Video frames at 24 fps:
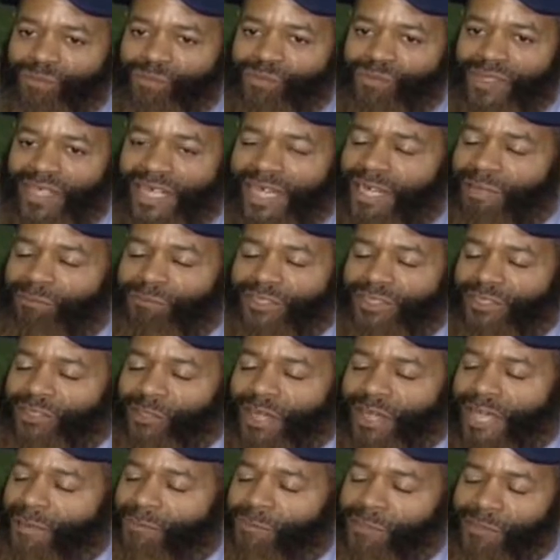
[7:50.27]
I'm just so
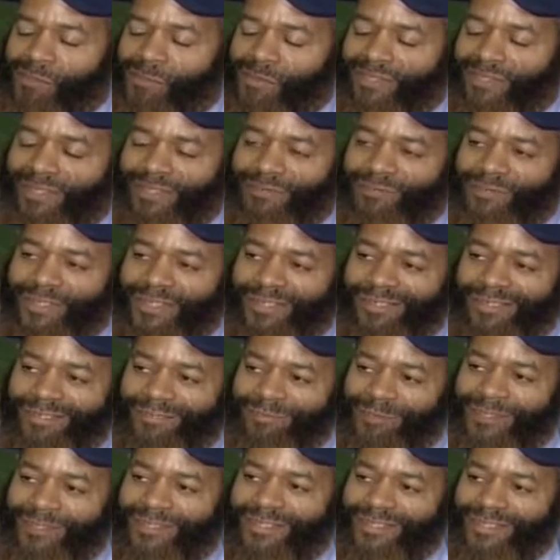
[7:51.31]
happy to be living here, really.